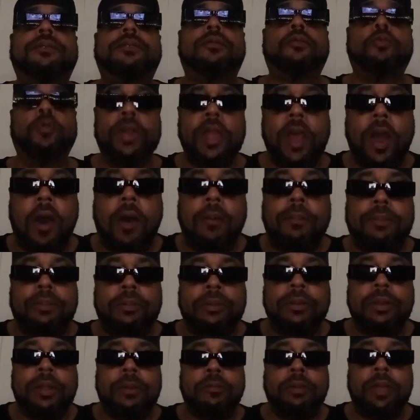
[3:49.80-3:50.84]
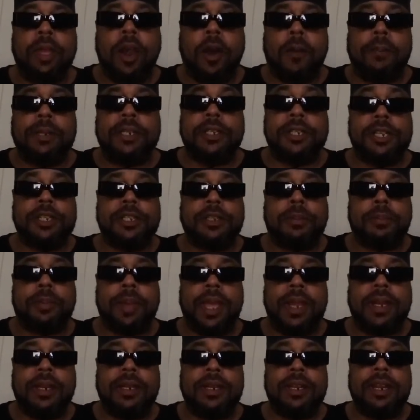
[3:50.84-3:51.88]
we all
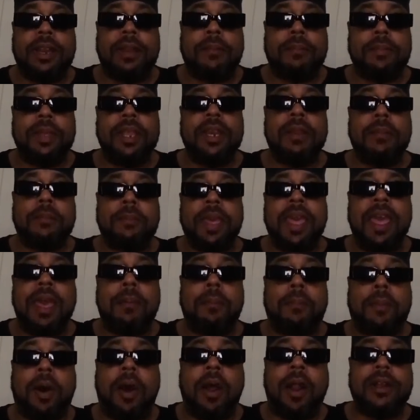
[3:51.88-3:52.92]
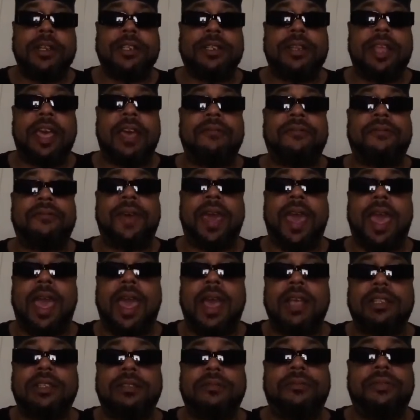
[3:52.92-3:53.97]
participated in the Million Man March, that
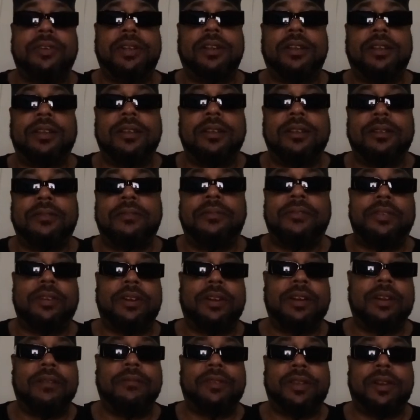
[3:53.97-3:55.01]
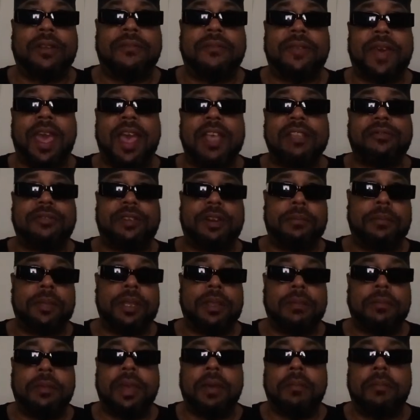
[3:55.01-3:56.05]
fast for the fast for the
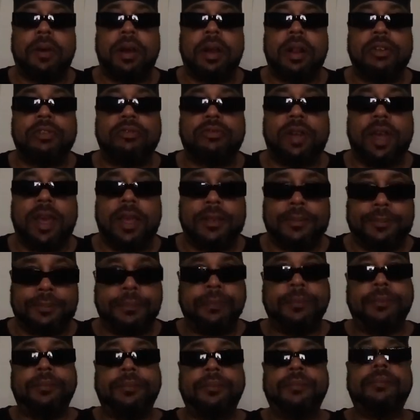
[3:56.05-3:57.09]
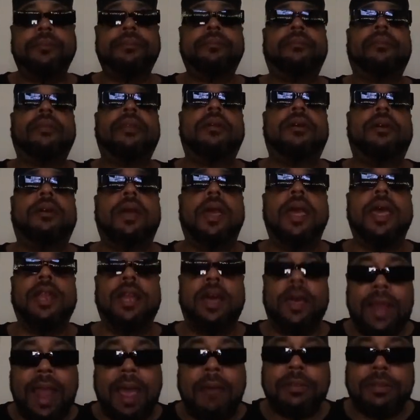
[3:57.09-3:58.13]
Million Man March, right? And
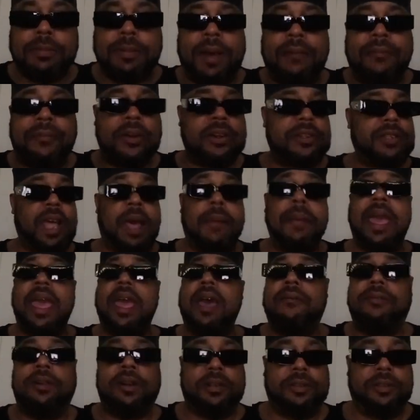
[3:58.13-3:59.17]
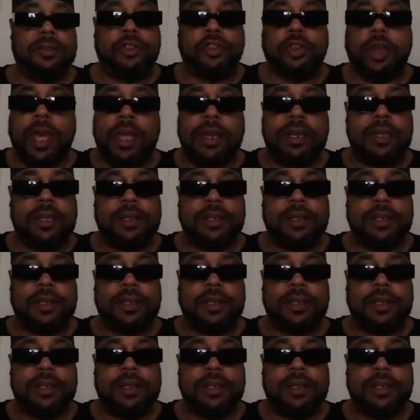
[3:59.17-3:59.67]
that was my first time ever trying to